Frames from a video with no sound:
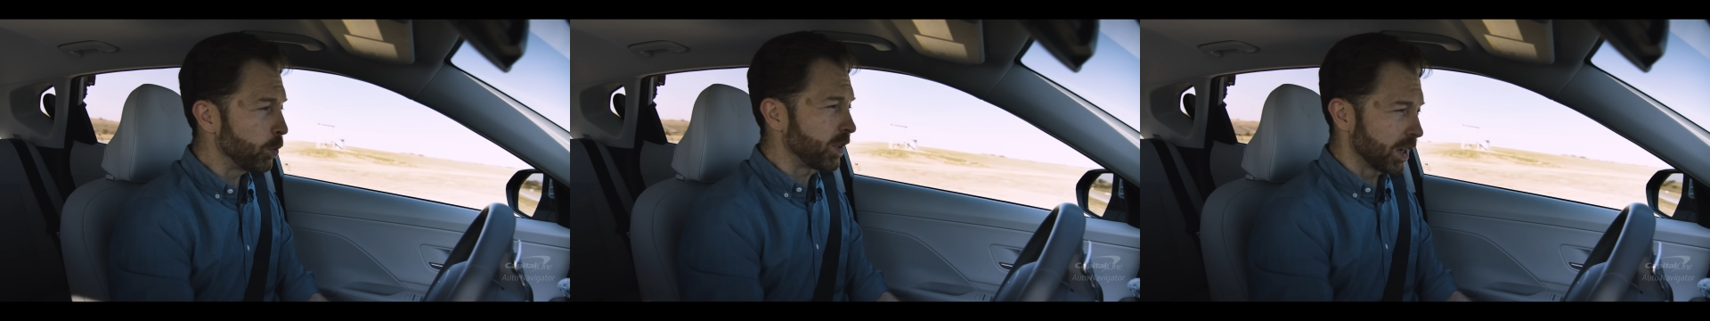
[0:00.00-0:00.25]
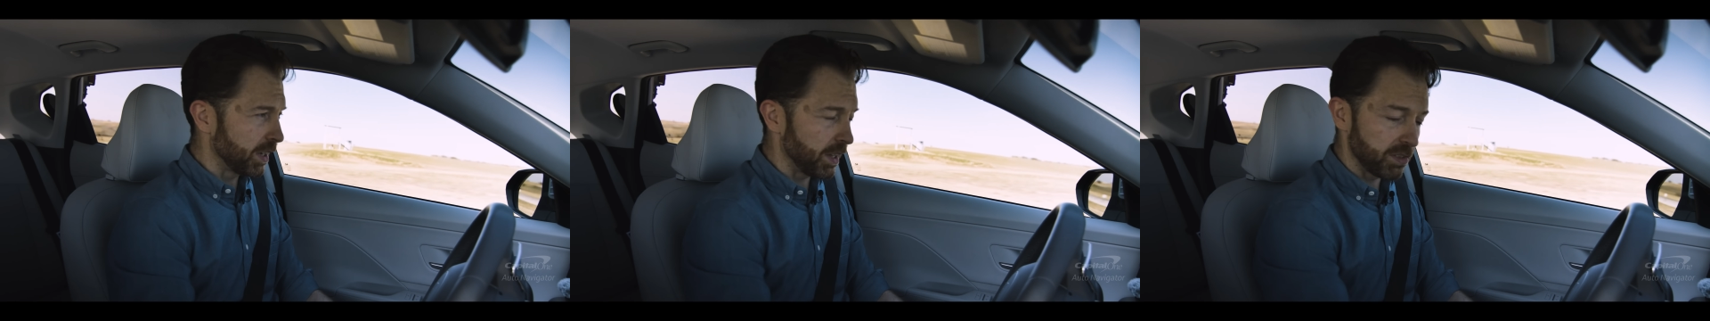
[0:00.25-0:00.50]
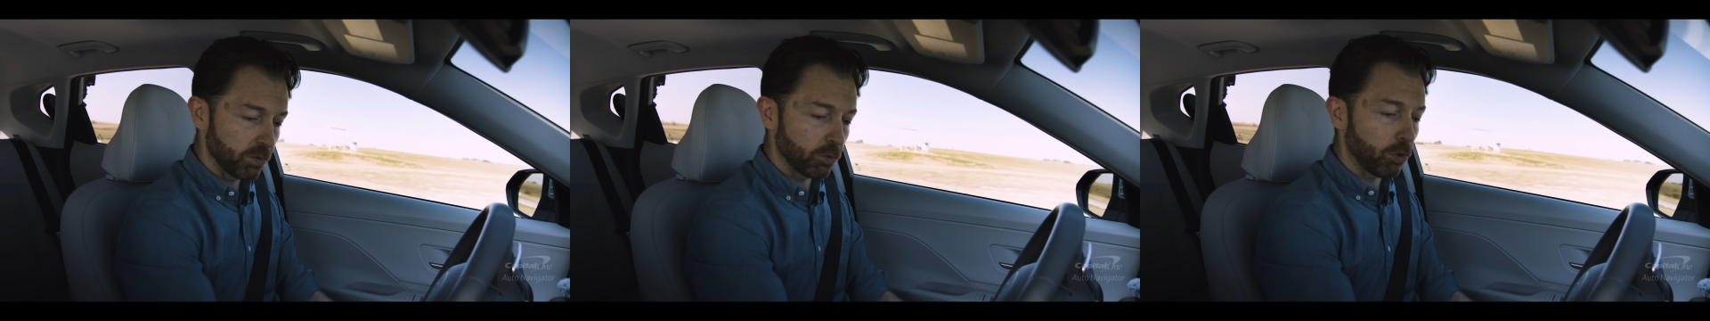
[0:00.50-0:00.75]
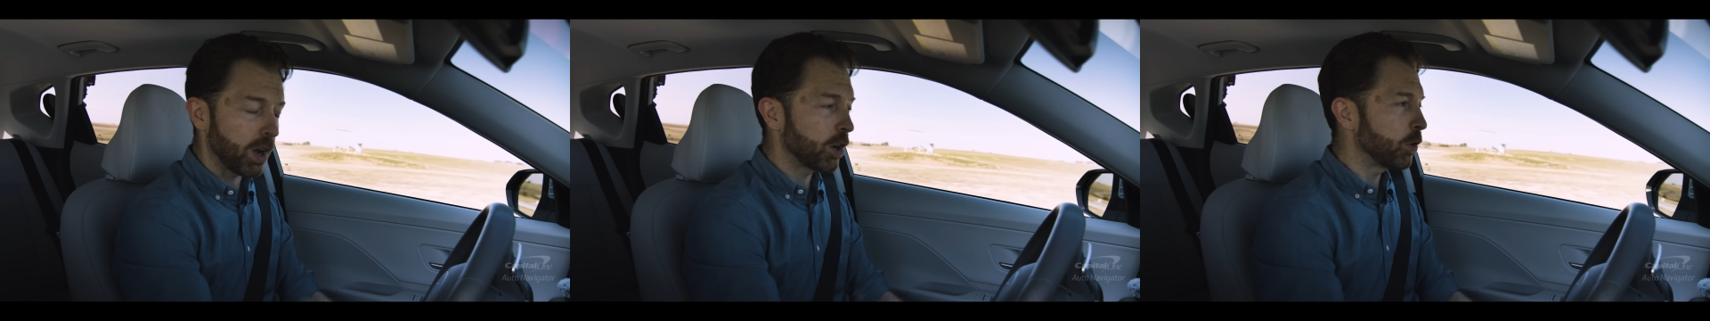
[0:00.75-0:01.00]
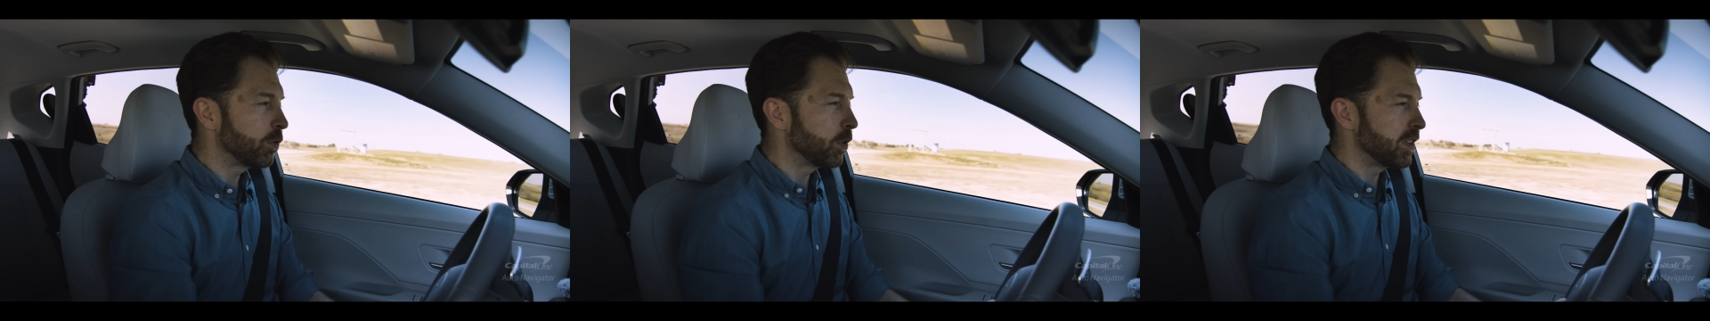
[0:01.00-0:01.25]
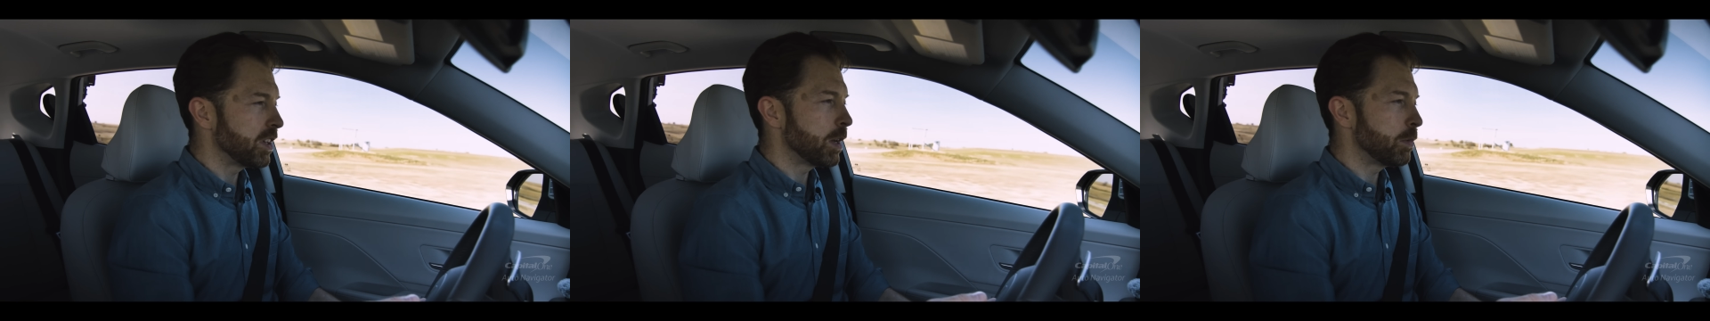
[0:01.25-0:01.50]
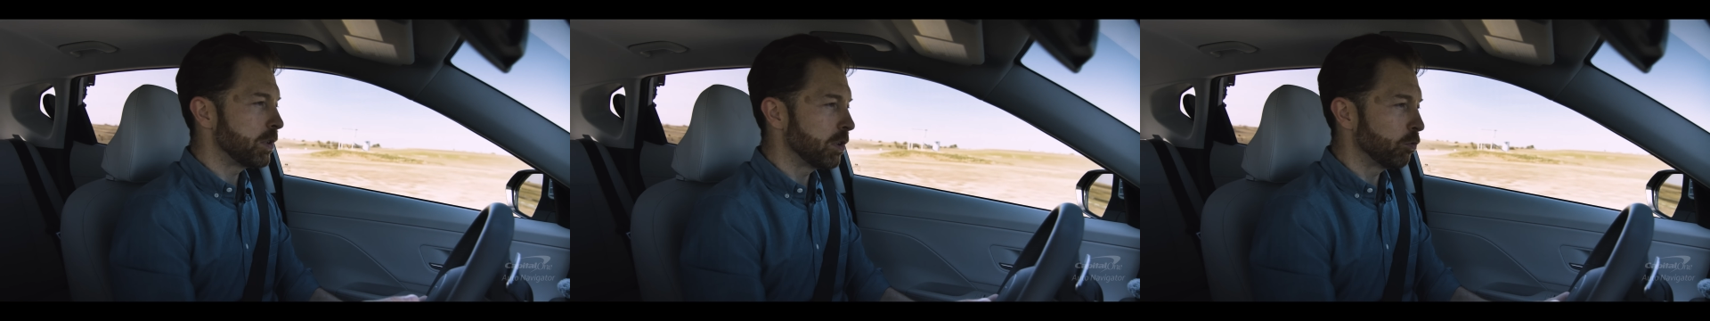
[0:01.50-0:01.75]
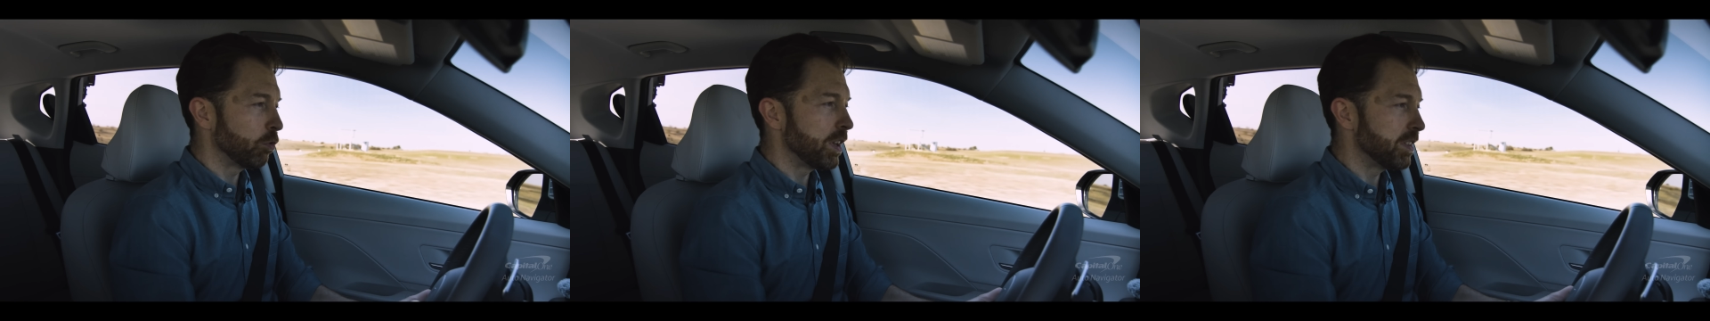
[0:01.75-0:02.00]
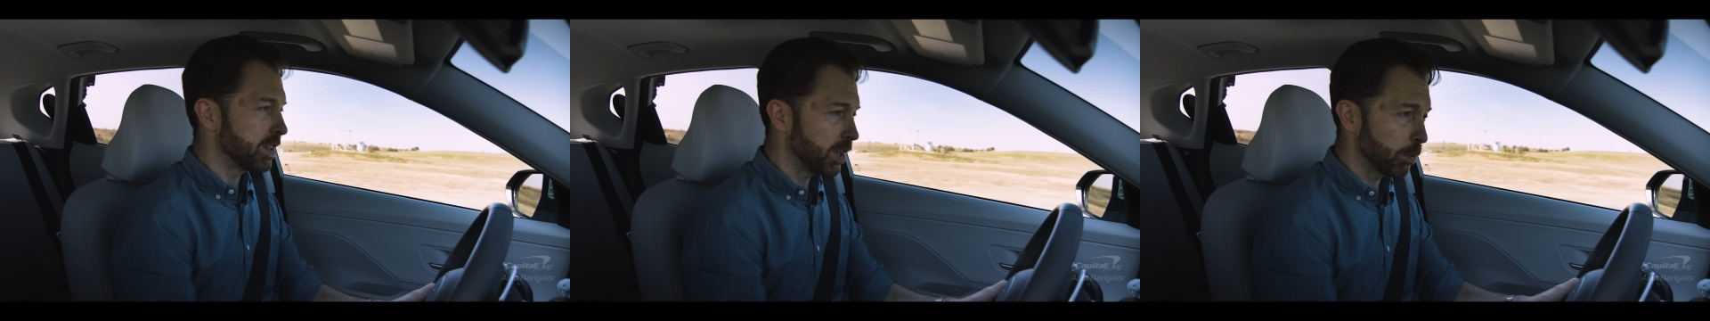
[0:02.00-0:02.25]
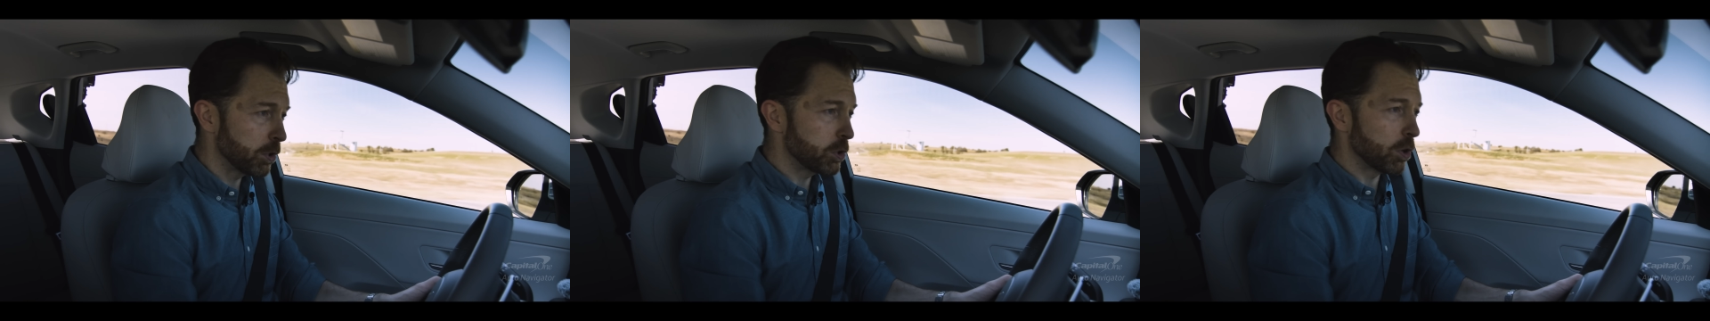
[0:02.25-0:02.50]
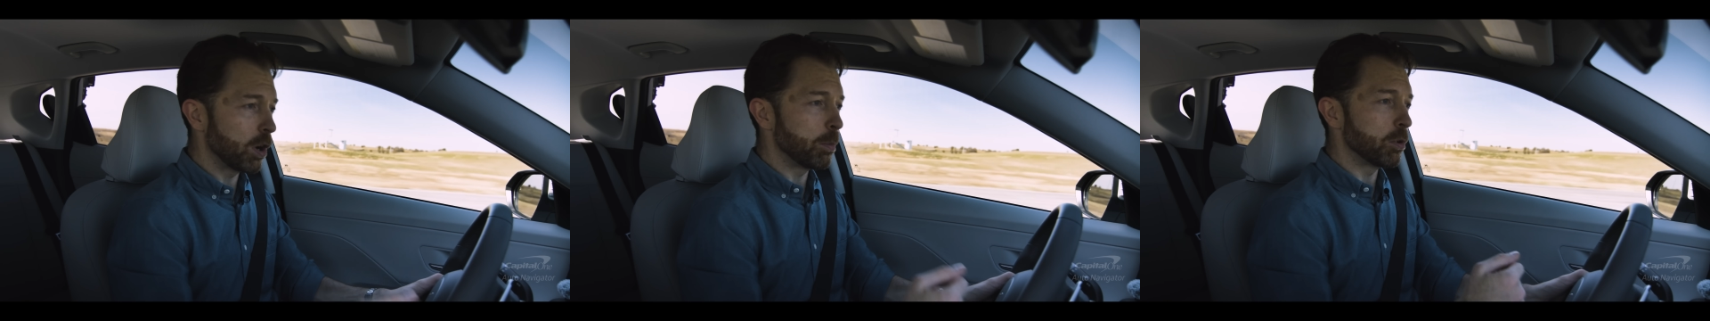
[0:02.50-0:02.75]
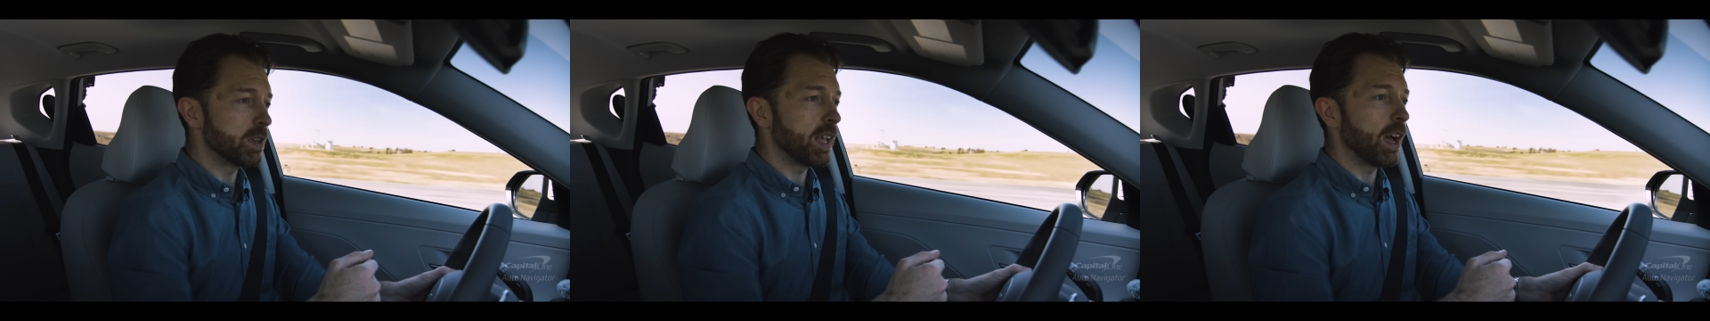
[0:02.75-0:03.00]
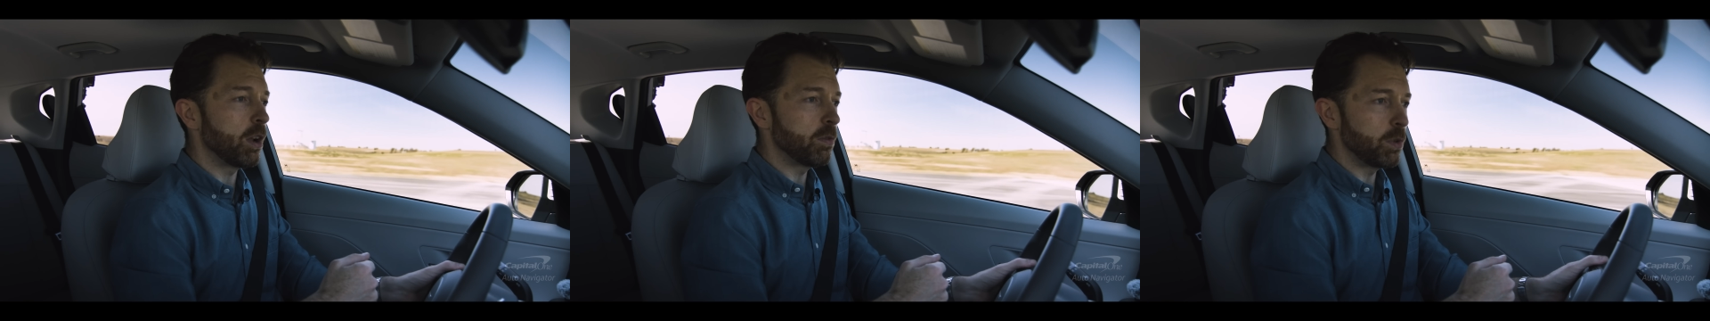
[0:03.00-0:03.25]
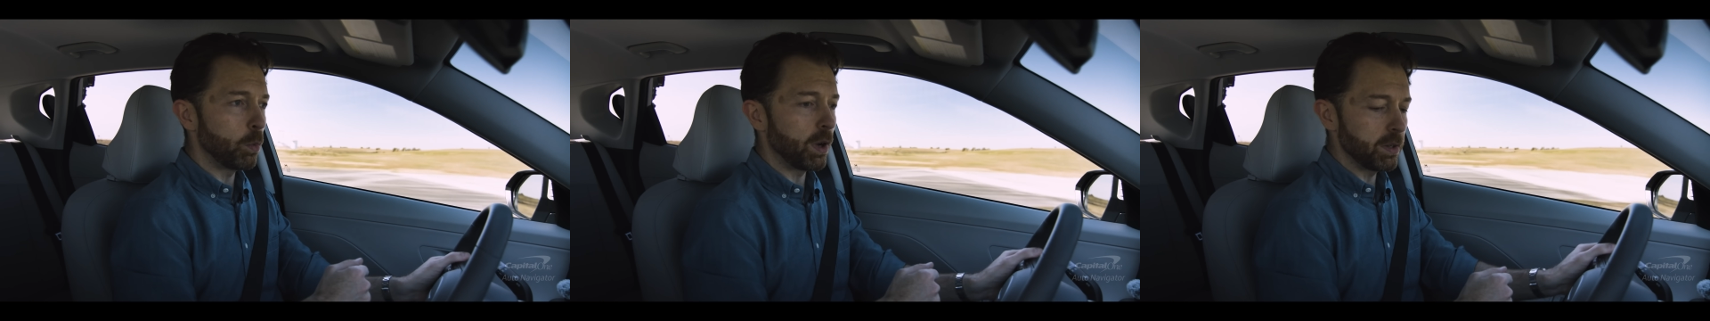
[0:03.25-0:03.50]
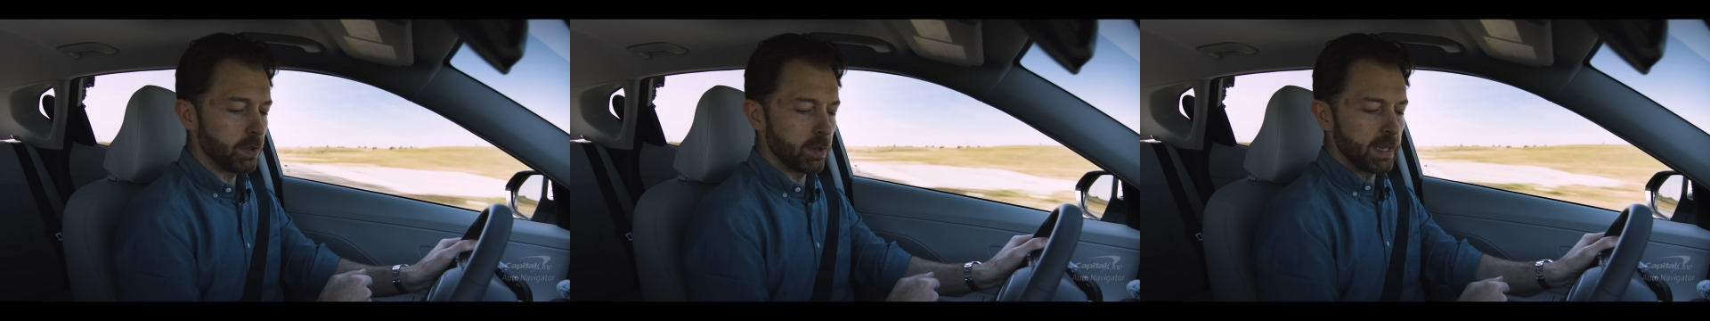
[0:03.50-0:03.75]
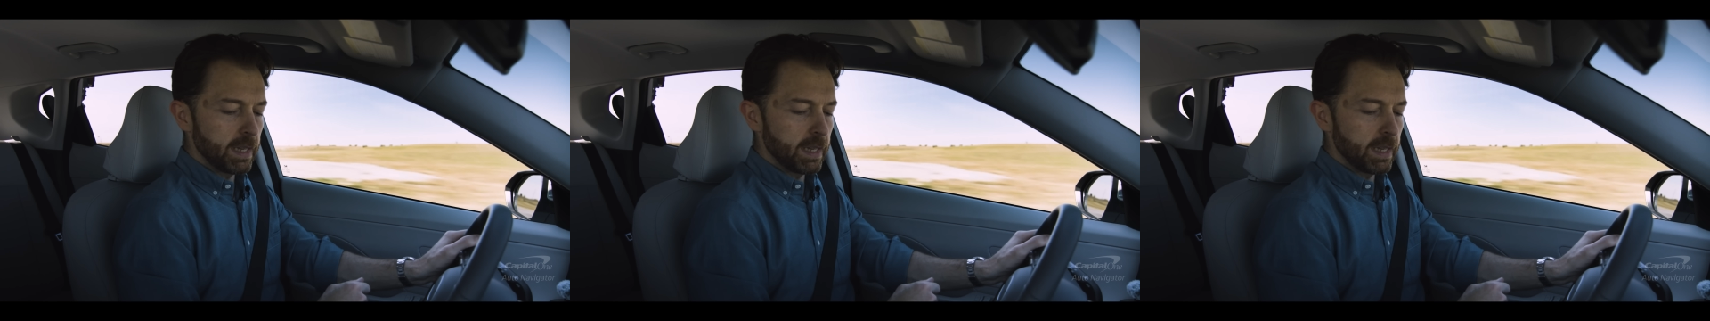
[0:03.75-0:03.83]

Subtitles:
We've got a nice rocker, for example, to raise the temperature up or down if you want to,